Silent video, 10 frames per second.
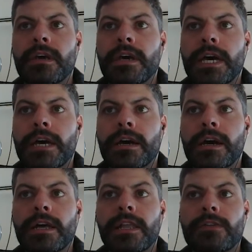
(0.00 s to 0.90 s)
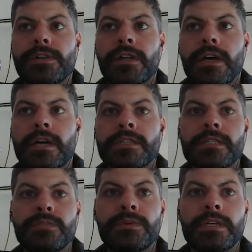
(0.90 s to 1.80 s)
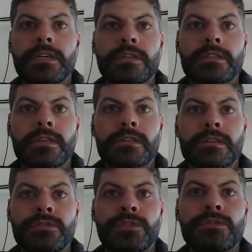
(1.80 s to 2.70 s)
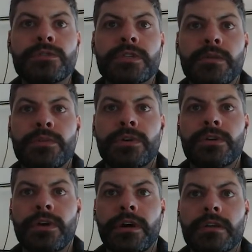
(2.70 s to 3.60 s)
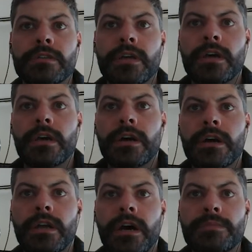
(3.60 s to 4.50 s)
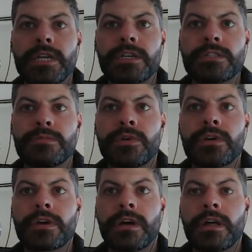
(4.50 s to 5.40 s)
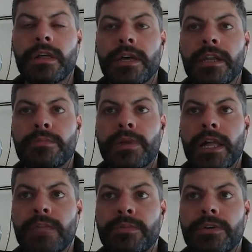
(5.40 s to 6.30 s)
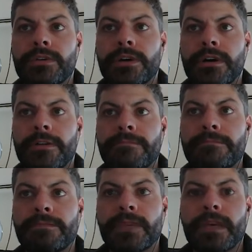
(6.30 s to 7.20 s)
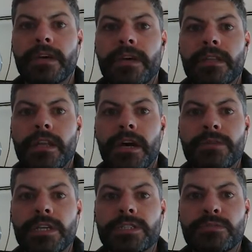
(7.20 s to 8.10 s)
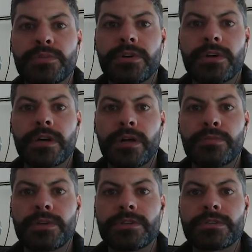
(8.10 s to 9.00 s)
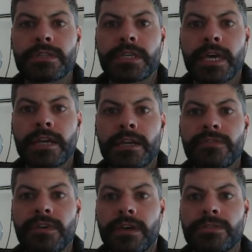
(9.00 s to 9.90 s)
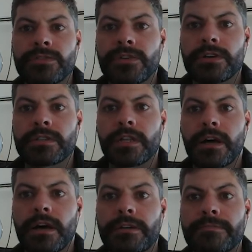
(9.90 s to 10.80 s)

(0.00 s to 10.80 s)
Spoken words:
At a high level, SCP consists of 2 sub-protocols, a nomination protocol and a ballot protocol. The nomination protocol produces candidate values for a slot.